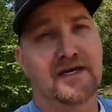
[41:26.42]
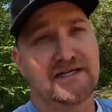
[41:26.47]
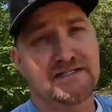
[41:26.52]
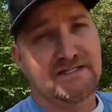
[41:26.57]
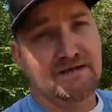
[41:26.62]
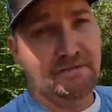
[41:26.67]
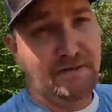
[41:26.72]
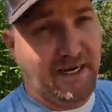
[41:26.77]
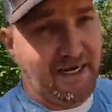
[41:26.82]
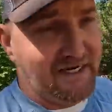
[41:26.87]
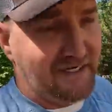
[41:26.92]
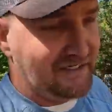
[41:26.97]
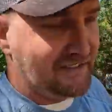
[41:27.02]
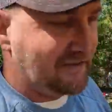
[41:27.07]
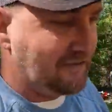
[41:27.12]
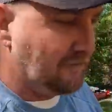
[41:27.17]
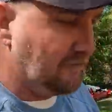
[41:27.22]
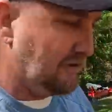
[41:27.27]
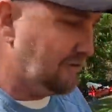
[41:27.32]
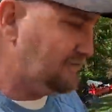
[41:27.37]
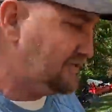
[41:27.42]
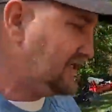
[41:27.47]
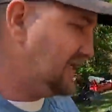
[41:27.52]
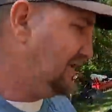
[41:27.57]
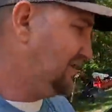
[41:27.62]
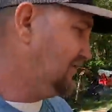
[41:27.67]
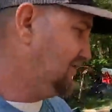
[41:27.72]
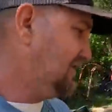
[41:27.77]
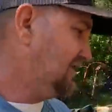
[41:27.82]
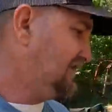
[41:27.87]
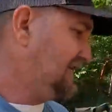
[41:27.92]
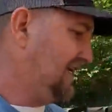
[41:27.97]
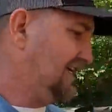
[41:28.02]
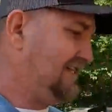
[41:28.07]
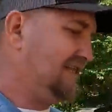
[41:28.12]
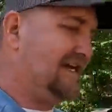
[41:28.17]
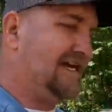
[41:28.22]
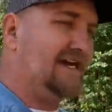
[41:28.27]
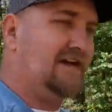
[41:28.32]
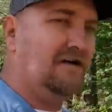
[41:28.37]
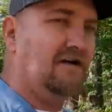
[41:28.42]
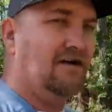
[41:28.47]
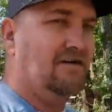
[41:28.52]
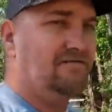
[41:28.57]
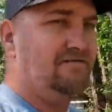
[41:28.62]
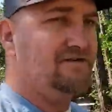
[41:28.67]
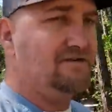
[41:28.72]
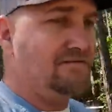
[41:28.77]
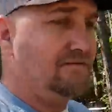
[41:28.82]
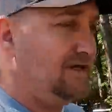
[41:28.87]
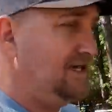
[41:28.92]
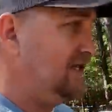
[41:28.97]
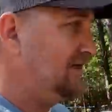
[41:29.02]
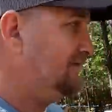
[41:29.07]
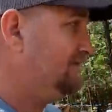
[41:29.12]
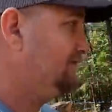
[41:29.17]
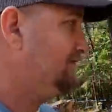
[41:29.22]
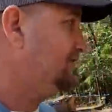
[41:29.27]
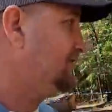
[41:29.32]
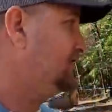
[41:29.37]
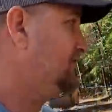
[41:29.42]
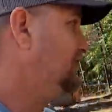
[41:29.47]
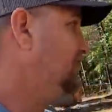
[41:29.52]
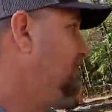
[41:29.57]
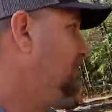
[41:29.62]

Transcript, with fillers: it is a pain in the rump shaker to take that off to be able to